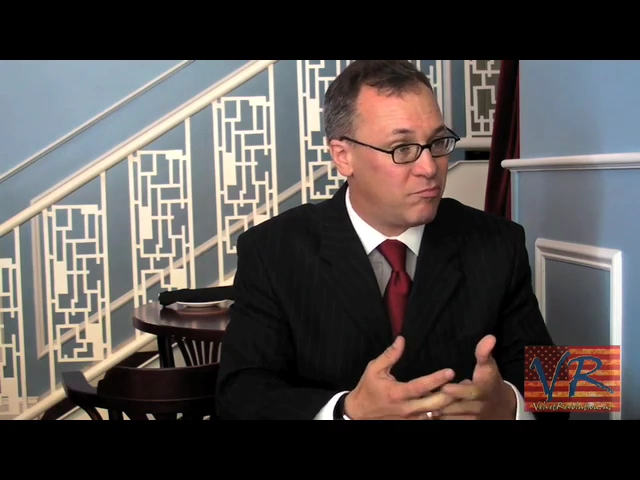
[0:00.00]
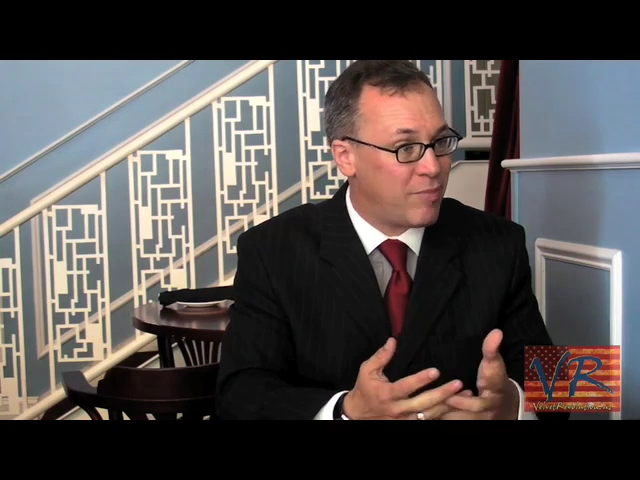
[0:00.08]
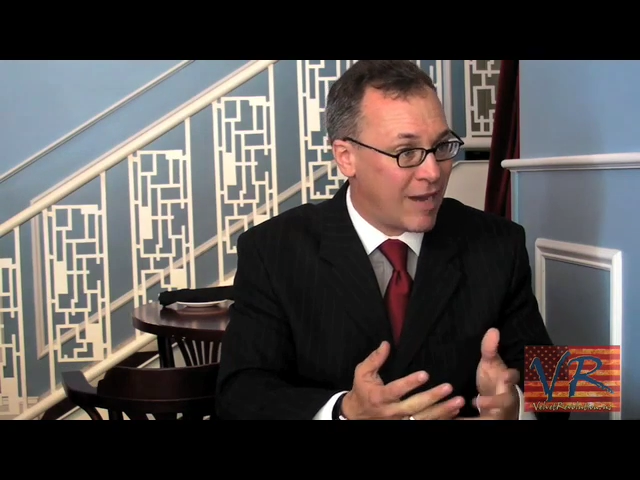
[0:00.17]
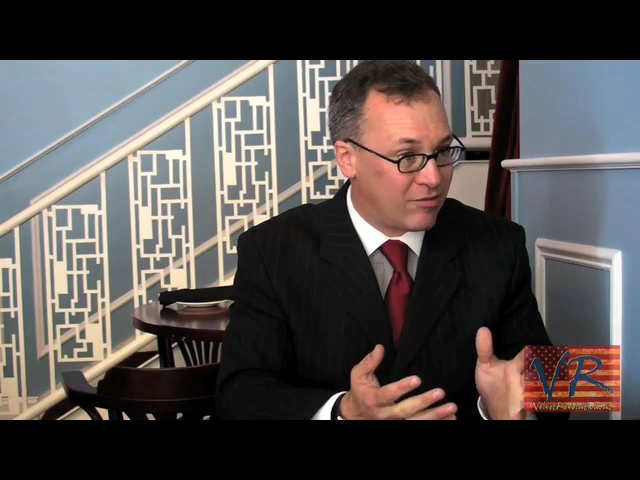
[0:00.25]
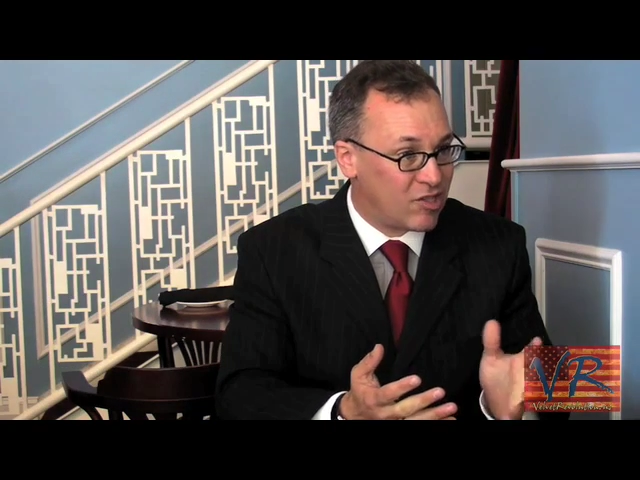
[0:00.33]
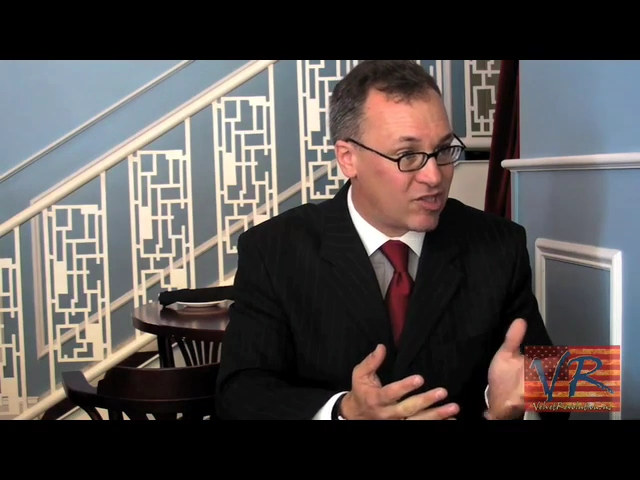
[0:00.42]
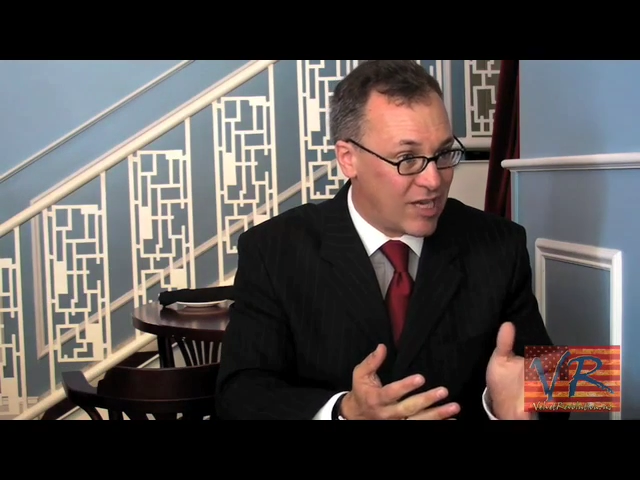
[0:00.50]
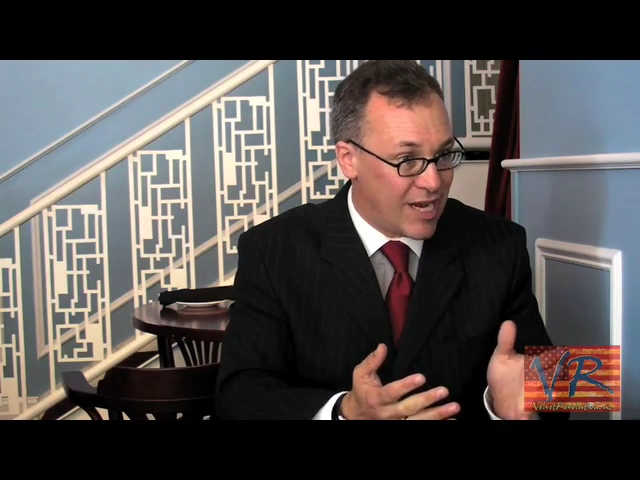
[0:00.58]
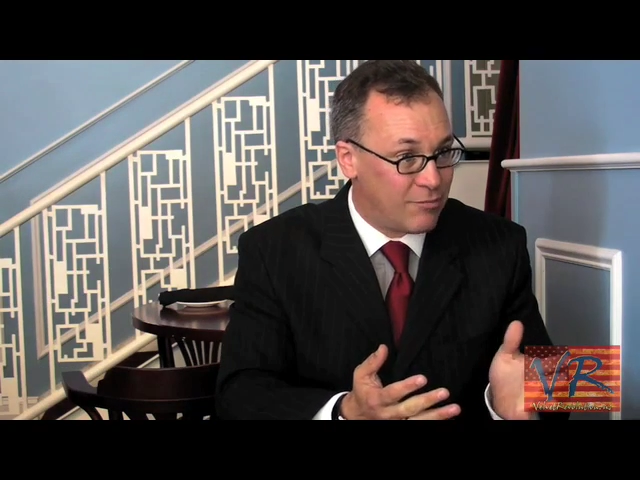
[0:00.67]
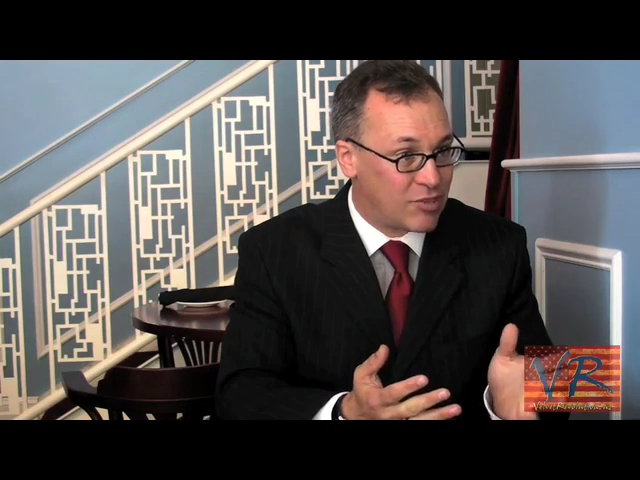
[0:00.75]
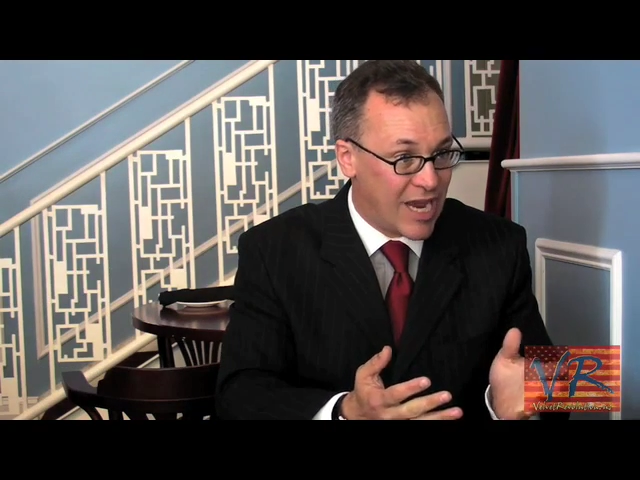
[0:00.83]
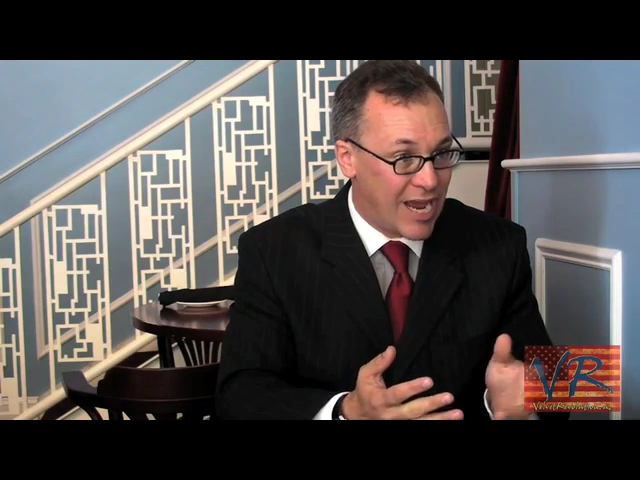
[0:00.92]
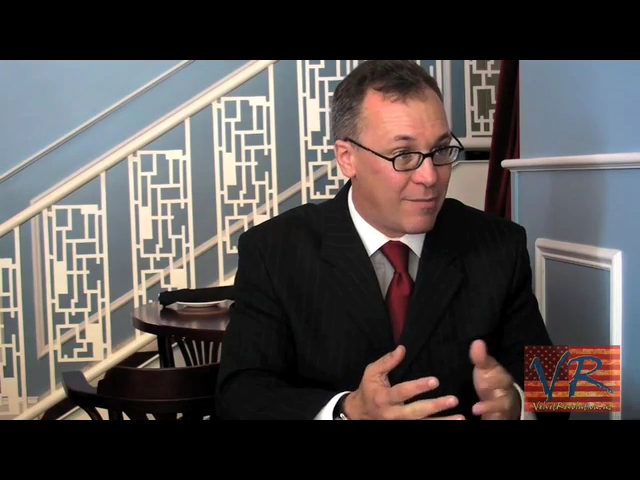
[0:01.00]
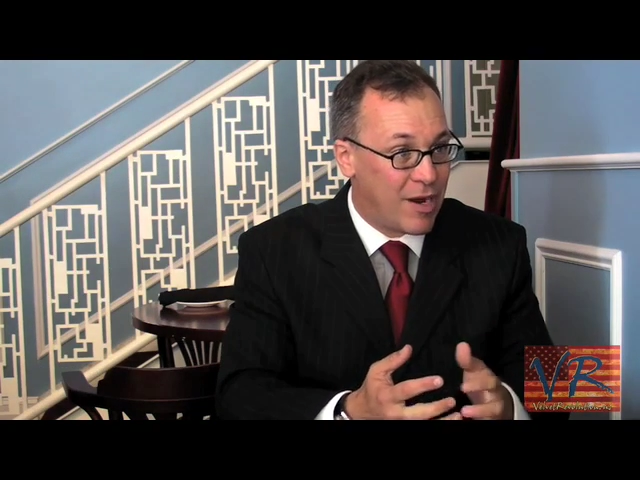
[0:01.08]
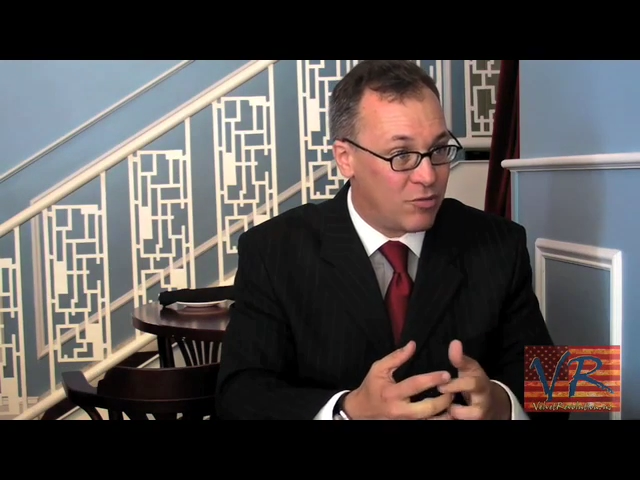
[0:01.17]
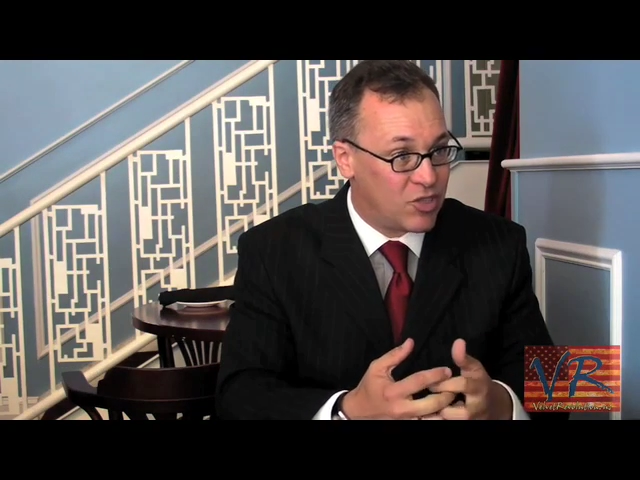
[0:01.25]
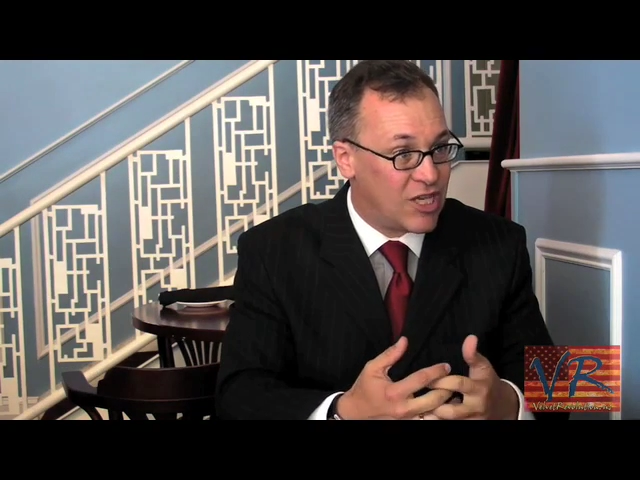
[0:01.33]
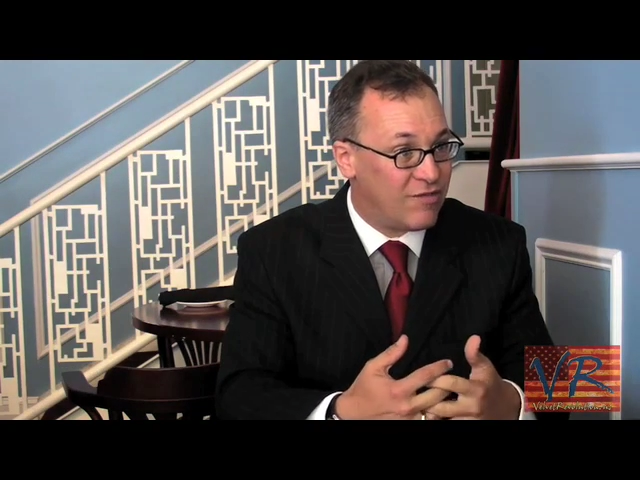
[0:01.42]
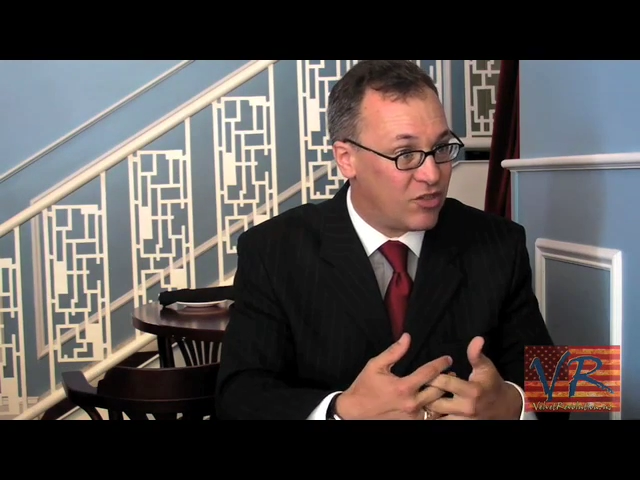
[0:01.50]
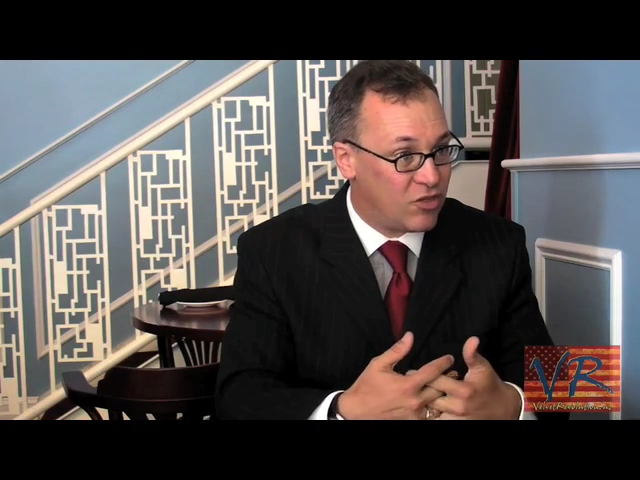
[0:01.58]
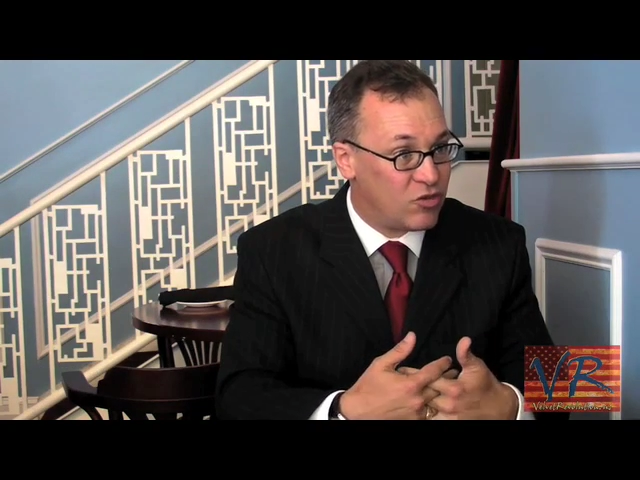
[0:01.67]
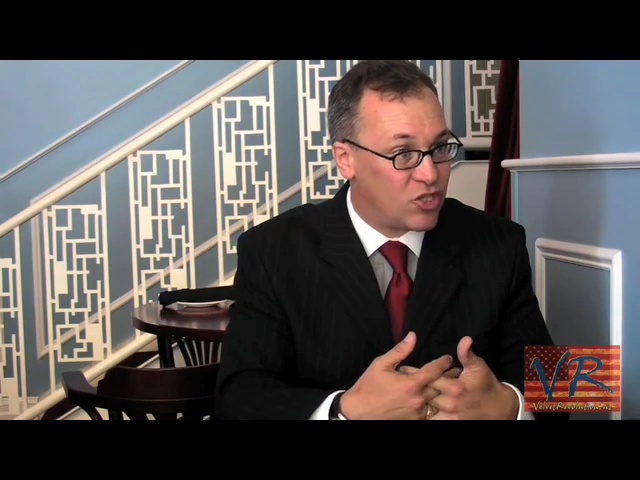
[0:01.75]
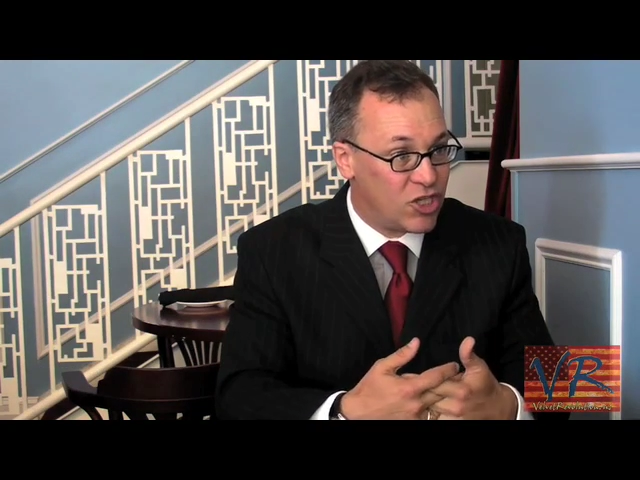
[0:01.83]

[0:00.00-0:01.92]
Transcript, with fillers: about the same time I was giving those